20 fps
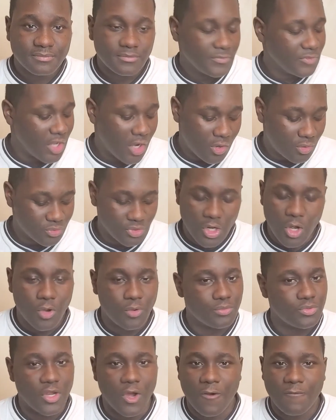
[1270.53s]
Don't
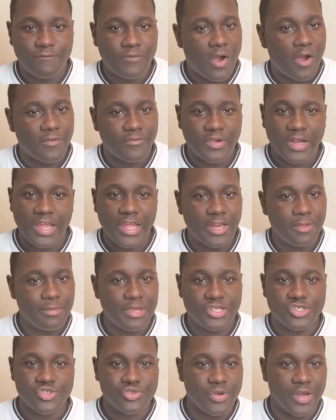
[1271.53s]
fall for the
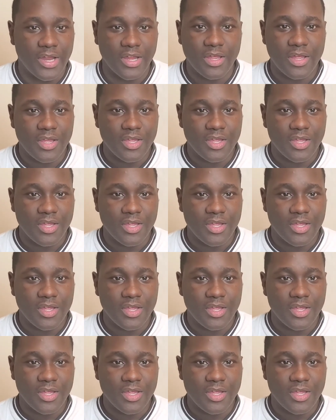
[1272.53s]
enemy's trick.